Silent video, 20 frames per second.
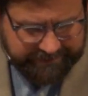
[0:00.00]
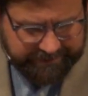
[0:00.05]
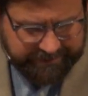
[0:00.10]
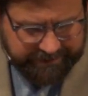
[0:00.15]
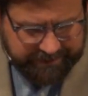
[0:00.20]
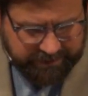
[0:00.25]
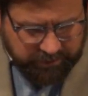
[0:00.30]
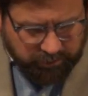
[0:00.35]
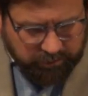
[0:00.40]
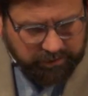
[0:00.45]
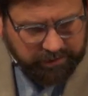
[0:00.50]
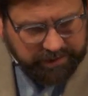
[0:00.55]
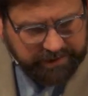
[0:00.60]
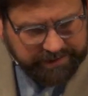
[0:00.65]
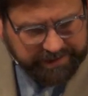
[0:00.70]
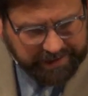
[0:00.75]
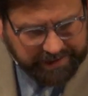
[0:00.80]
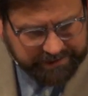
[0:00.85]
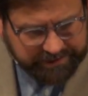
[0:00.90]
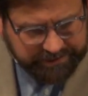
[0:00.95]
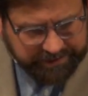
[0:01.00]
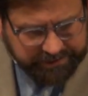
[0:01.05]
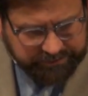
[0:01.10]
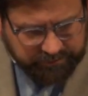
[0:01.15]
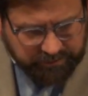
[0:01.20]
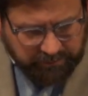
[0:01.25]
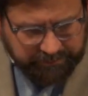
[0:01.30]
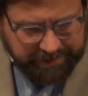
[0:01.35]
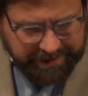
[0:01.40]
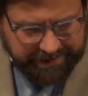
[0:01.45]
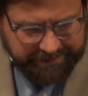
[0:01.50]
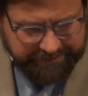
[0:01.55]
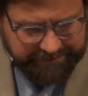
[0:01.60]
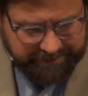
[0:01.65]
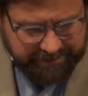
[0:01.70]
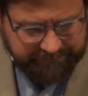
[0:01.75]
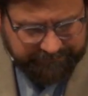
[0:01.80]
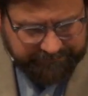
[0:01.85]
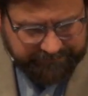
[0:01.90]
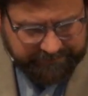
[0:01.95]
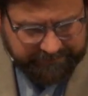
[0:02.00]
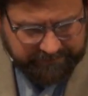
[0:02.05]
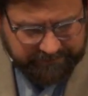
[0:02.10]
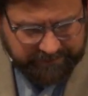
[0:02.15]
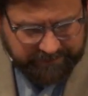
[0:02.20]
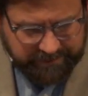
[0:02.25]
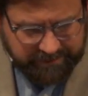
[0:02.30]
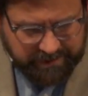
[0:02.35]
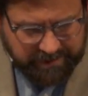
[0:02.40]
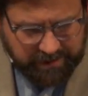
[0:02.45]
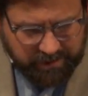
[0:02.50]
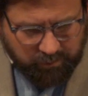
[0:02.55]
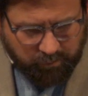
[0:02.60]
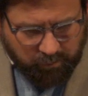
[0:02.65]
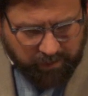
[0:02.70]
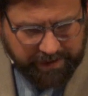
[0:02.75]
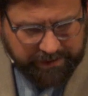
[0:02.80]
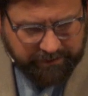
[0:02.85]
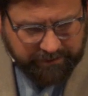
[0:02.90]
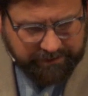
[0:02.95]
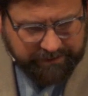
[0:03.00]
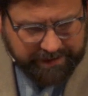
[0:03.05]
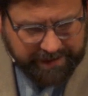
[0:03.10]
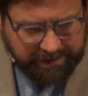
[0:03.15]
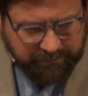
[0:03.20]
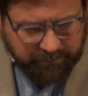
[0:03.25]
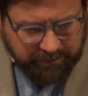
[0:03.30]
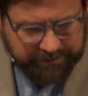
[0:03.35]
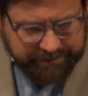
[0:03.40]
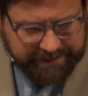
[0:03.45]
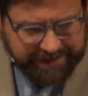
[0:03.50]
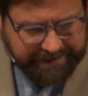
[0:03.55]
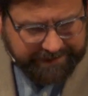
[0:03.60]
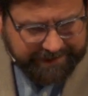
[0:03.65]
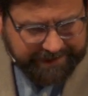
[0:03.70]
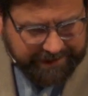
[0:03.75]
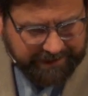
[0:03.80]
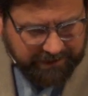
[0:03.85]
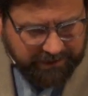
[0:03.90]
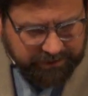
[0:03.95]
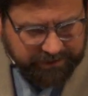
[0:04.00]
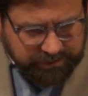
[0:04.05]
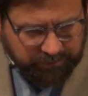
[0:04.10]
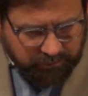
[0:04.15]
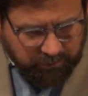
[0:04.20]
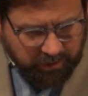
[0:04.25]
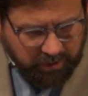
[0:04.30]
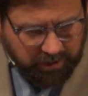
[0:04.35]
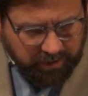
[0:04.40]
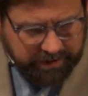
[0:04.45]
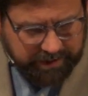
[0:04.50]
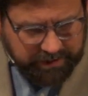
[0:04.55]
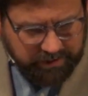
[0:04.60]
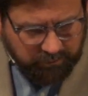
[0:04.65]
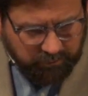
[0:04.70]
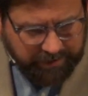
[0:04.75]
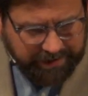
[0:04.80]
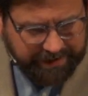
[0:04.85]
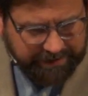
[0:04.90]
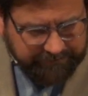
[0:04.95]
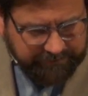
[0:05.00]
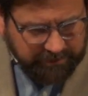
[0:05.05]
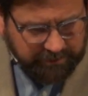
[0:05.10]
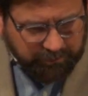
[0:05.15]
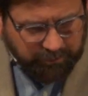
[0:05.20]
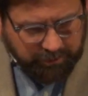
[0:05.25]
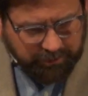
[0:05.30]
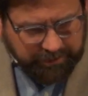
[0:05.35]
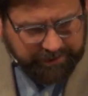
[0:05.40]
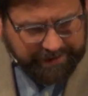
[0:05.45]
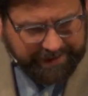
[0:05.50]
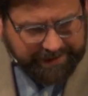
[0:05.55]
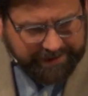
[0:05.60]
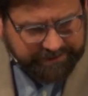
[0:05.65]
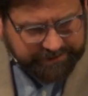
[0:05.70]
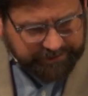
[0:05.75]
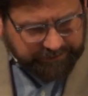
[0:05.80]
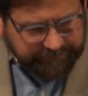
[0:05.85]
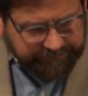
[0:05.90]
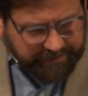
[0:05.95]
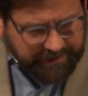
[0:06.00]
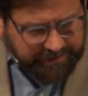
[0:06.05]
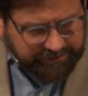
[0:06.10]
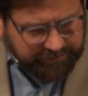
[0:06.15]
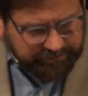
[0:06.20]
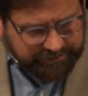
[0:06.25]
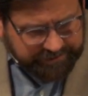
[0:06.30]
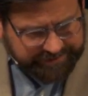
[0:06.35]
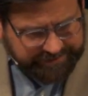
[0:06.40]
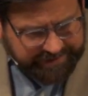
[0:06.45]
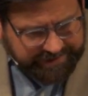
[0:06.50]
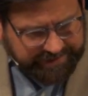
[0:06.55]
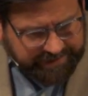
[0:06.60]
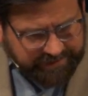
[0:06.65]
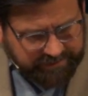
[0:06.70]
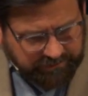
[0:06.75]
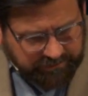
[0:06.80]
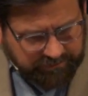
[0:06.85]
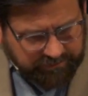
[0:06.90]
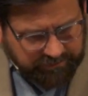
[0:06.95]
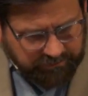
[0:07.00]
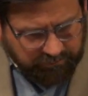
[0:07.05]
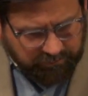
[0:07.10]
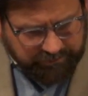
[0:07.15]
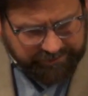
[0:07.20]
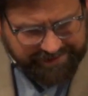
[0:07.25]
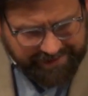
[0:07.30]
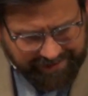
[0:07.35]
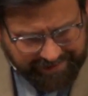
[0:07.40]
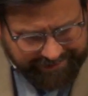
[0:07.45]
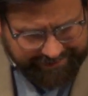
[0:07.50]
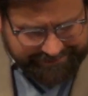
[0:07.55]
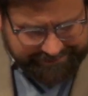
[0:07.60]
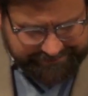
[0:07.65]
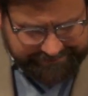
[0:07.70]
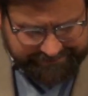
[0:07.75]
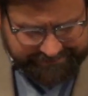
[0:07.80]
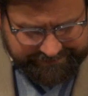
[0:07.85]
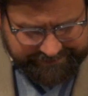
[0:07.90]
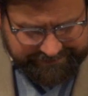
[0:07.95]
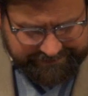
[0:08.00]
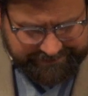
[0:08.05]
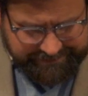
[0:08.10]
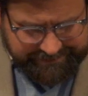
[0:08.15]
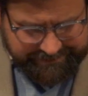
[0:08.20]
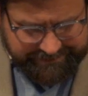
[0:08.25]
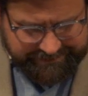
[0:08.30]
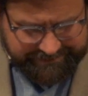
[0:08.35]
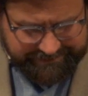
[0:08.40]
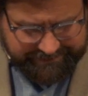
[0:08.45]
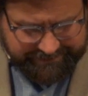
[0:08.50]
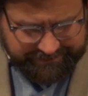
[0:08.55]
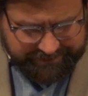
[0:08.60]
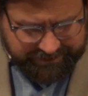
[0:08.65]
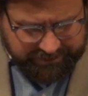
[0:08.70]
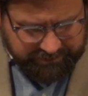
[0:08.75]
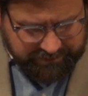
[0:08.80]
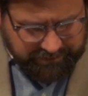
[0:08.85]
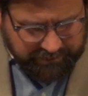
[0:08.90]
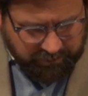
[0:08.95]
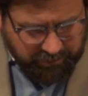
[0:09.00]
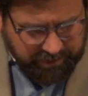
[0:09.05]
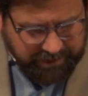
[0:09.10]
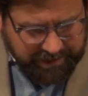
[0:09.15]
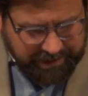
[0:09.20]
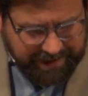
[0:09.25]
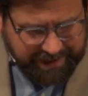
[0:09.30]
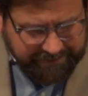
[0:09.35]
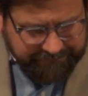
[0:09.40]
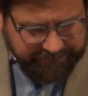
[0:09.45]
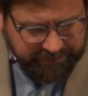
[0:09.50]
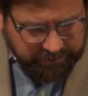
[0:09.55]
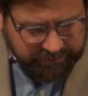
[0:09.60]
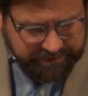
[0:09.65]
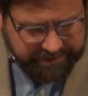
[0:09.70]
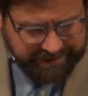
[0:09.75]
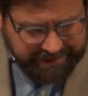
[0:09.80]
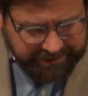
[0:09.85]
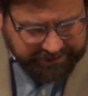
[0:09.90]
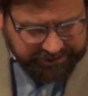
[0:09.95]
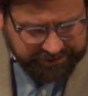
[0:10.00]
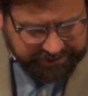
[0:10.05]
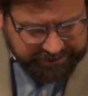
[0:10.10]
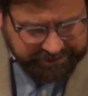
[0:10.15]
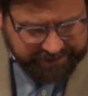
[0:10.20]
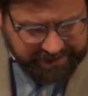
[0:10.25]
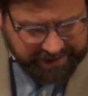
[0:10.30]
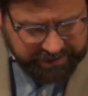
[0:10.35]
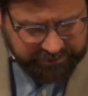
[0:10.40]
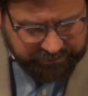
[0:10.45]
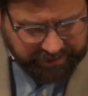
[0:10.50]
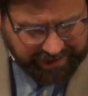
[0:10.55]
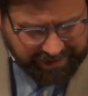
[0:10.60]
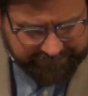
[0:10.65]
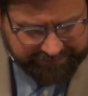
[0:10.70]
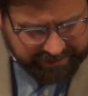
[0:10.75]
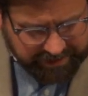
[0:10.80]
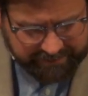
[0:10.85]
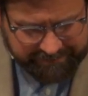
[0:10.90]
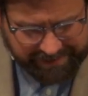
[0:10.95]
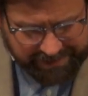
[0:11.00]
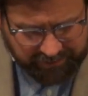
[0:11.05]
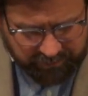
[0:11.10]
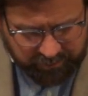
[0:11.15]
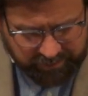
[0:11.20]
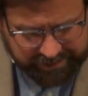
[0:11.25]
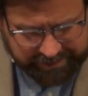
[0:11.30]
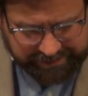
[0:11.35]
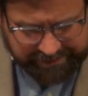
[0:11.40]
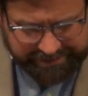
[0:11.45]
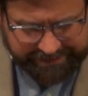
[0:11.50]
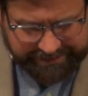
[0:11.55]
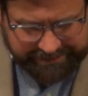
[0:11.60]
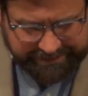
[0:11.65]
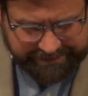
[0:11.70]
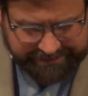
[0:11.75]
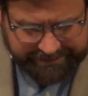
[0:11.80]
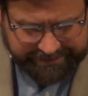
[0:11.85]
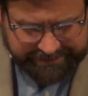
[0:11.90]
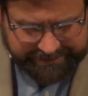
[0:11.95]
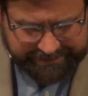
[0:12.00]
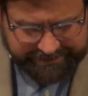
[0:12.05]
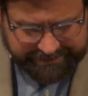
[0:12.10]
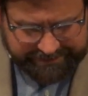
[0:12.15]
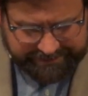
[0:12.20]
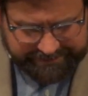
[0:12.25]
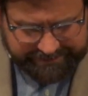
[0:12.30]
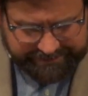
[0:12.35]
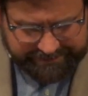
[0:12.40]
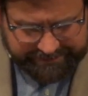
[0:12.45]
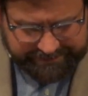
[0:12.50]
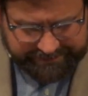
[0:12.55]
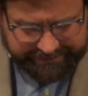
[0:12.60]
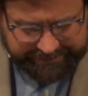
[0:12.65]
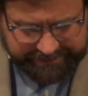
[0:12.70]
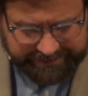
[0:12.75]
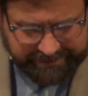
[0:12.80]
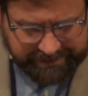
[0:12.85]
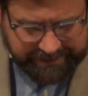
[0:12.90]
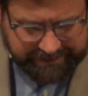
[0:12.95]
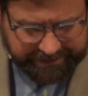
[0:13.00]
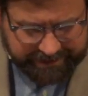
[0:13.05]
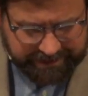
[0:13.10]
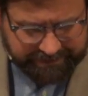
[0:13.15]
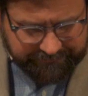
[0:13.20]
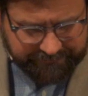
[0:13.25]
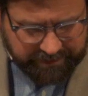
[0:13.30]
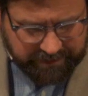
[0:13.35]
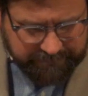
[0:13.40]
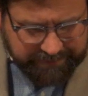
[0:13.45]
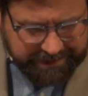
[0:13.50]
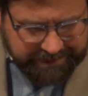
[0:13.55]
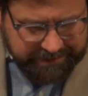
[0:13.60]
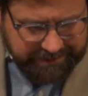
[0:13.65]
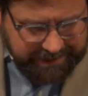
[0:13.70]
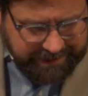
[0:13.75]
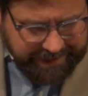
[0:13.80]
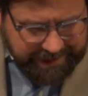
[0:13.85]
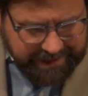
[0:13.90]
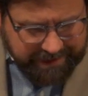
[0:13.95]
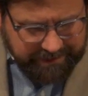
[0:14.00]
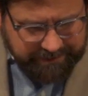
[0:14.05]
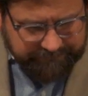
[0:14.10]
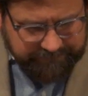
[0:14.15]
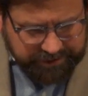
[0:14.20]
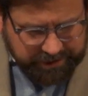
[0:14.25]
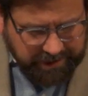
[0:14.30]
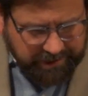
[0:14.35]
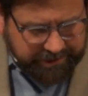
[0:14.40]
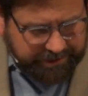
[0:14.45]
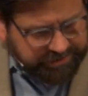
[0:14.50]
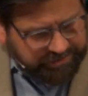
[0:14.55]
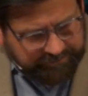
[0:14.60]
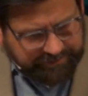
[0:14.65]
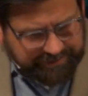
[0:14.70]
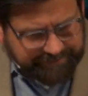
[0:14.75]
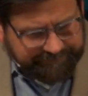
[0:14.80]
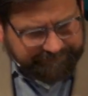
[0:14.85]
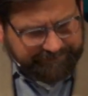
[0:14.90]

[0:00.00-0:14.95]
in order to test Israel by them whether they will take care to walk in the way of the Lord as their fathers did or not. So the Lord left those nations, not driving them out quickly, and he did not give them into the hand of Joshua.